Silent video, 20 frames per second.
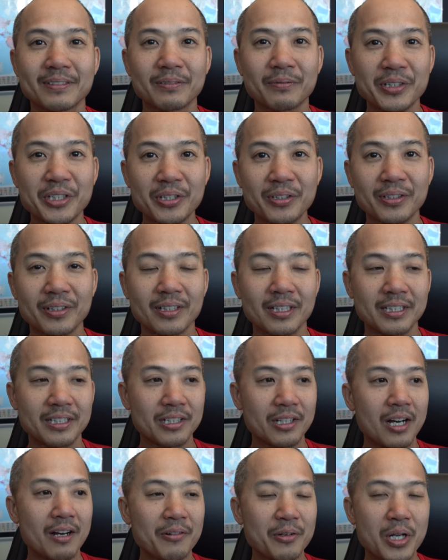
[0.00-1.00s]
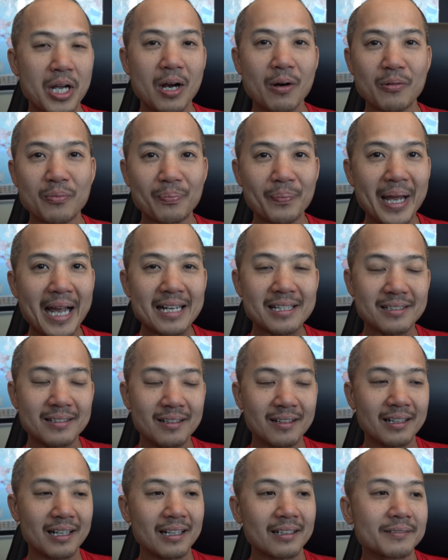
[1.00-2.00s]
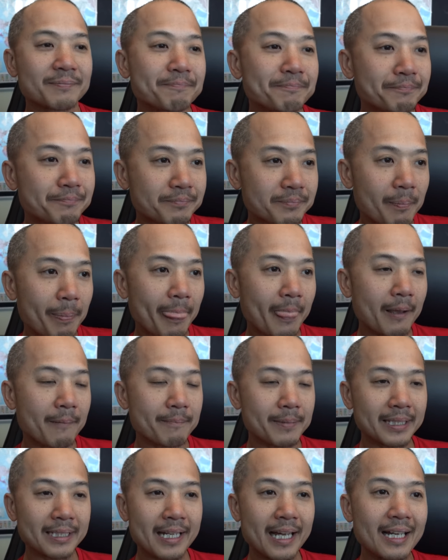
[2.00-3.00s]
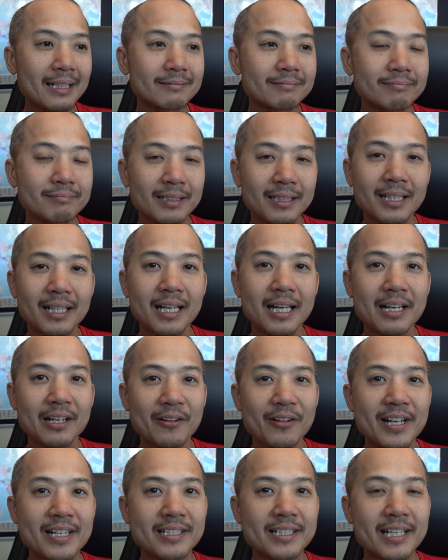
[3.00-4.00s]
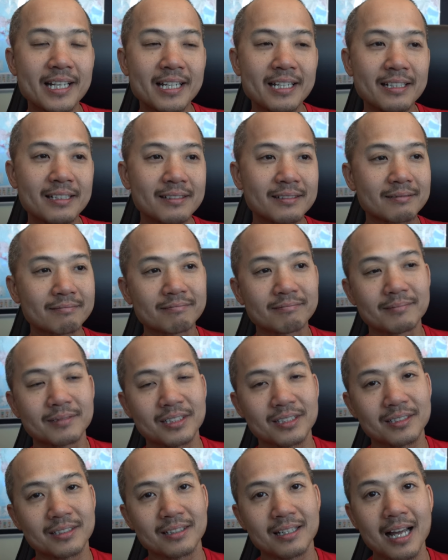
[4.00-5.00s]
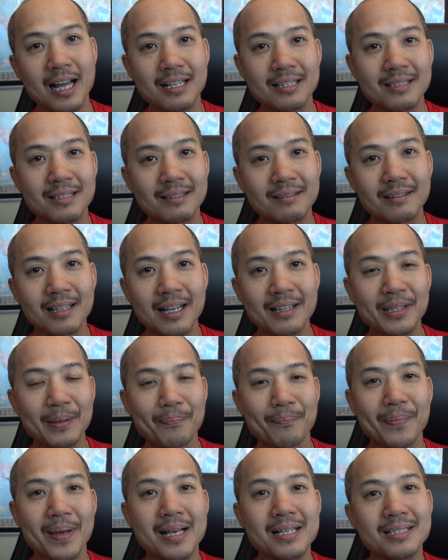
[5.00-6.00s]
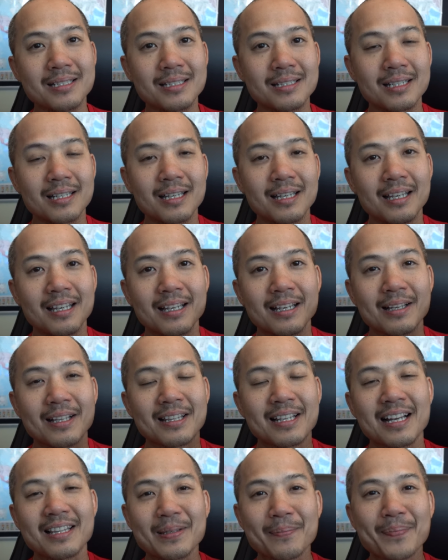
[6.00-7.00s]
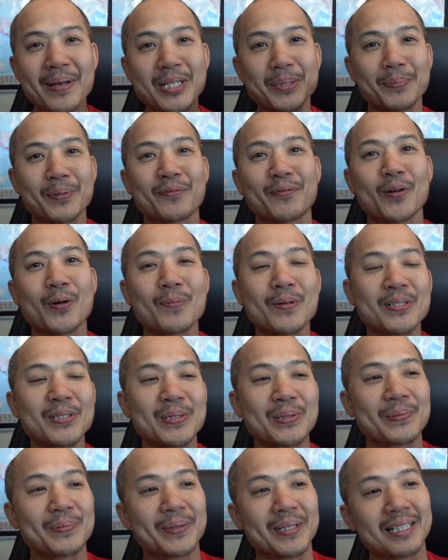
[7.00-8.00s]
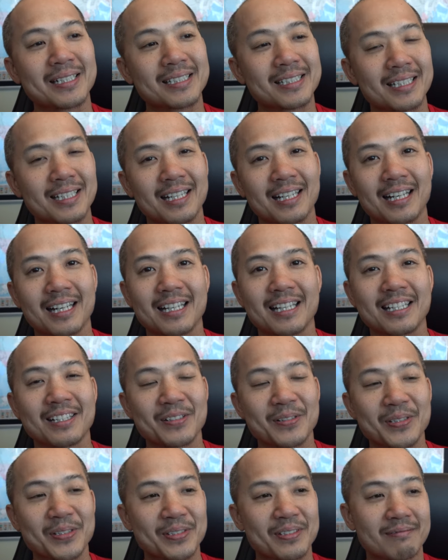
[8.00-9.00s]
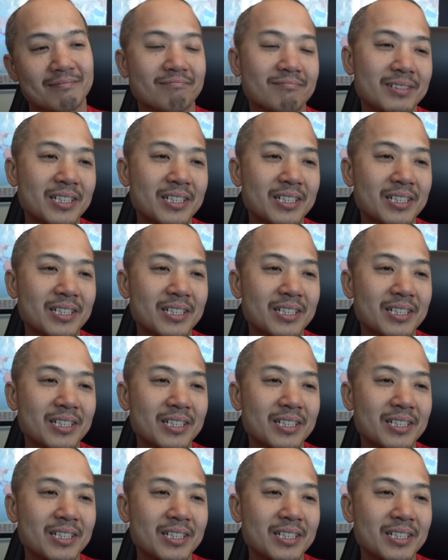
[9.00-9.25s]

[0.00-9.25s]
when you're out and backs and all that. But yeah, I had a great day. Not the best performance, but it was